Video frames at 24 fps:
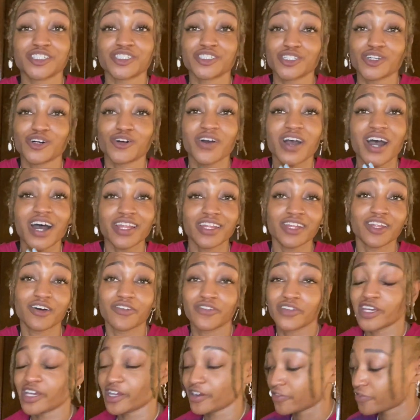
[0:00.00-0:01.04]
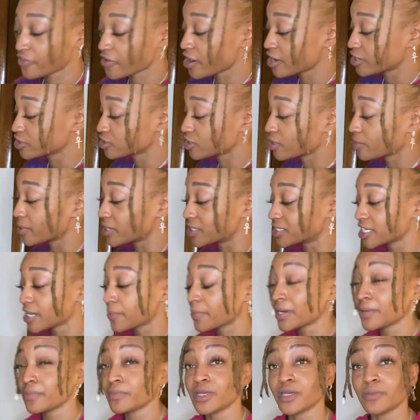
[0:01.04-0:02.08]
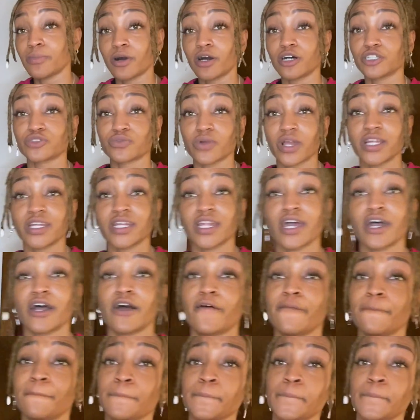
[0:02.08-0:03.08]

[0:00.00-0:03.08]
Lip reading: So I love the air fryer. So I'm gonna take my meatballs right now.